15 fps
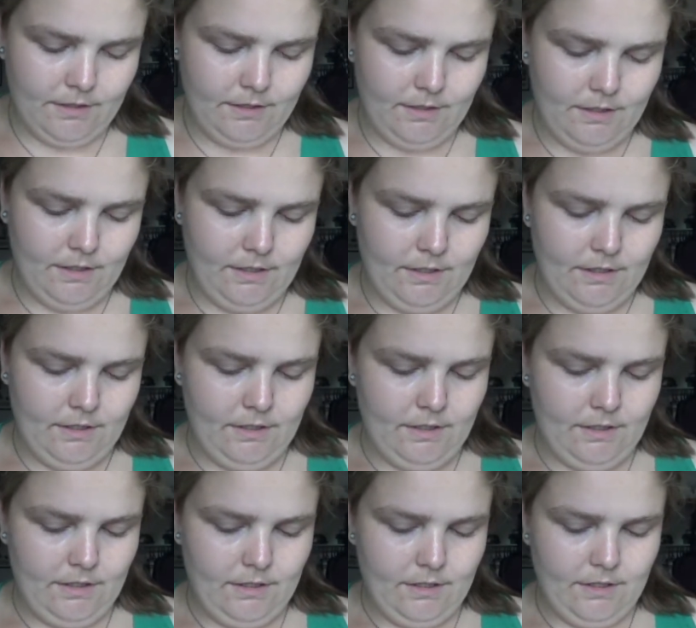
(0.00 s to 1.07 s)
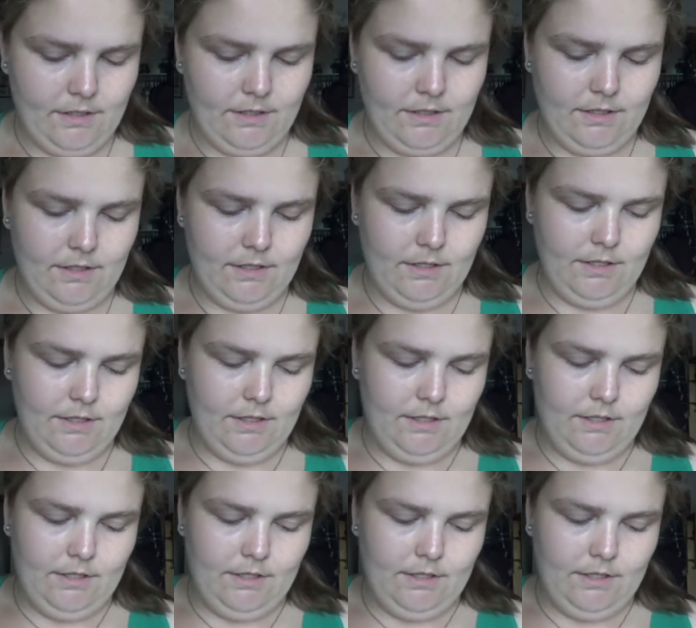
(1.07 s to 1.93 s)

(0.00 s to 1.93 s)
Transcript: (silence)